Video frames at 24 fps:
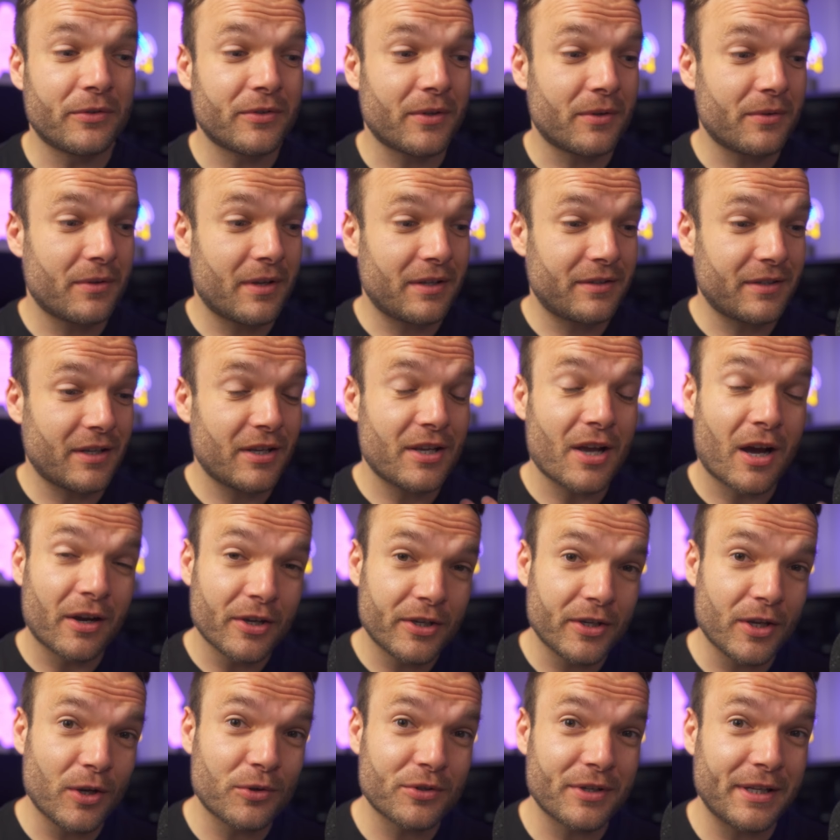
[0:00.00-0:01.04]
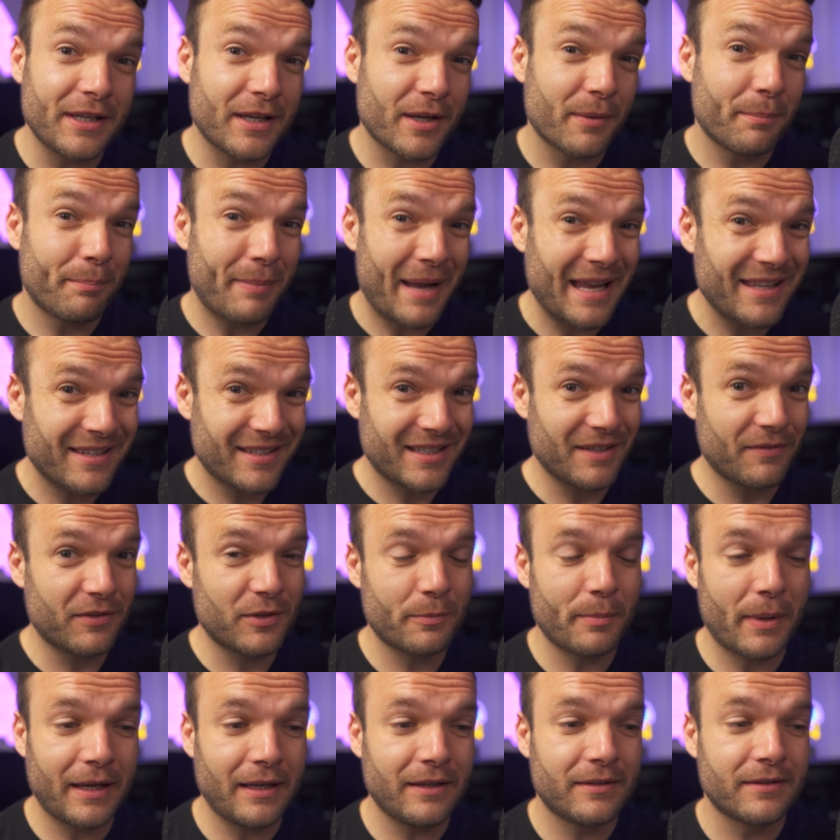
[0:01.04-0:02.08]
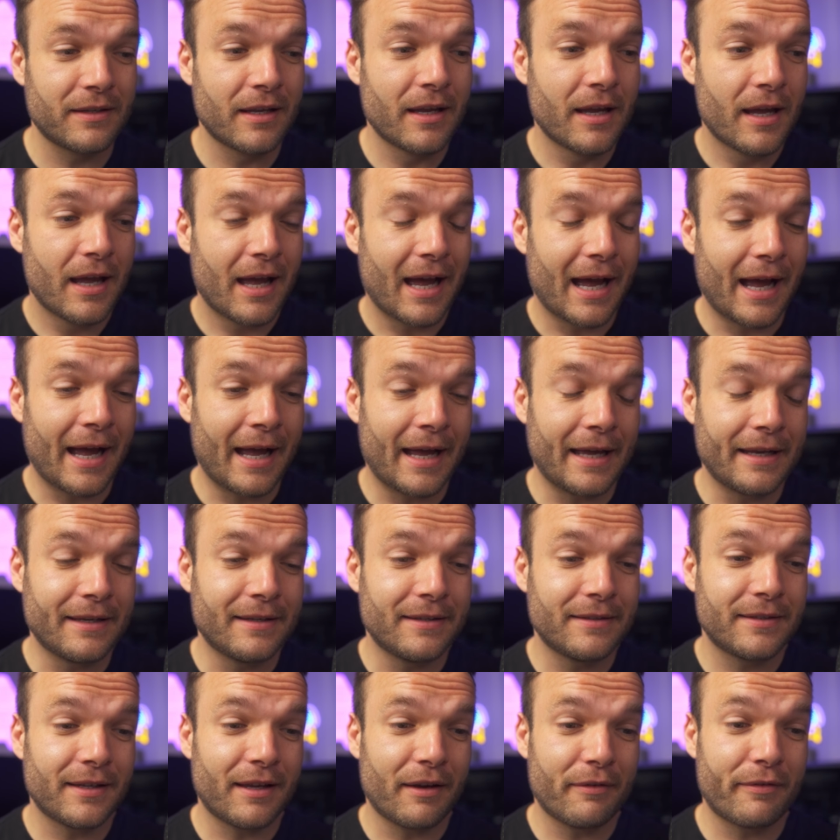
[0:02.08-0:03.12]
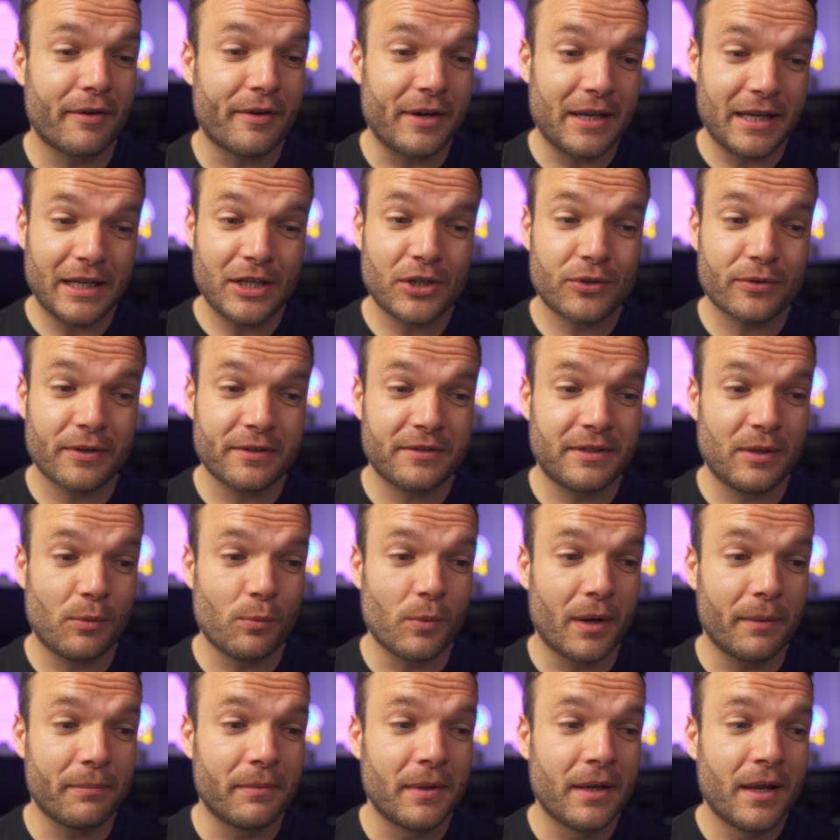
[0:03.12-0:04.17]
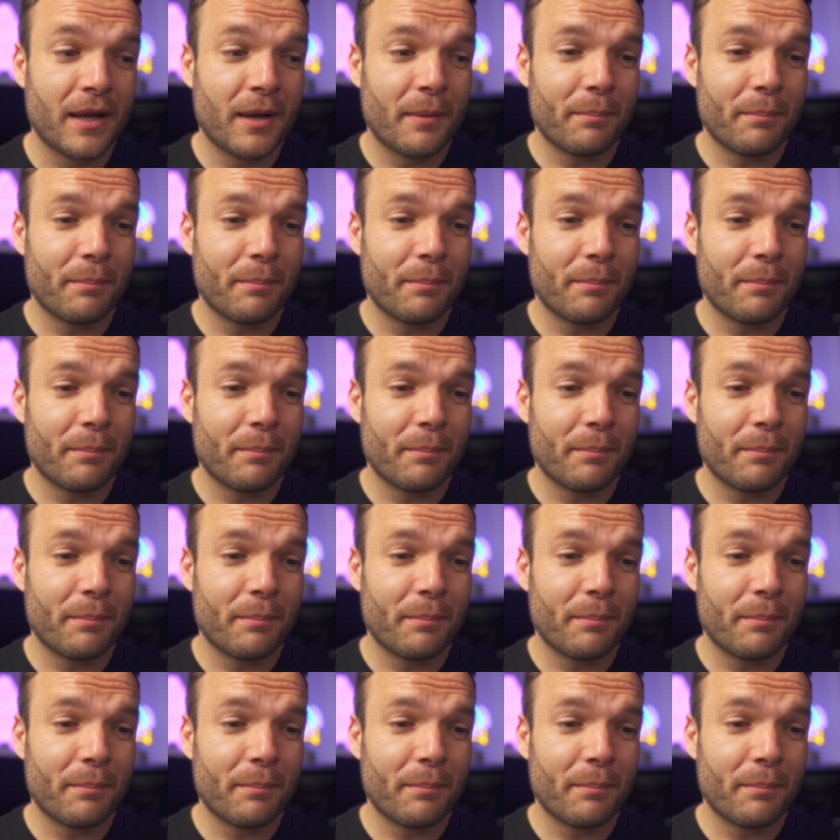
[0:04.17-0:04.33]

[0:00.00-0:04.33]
So it's a hugely competitive space and a very interesting one.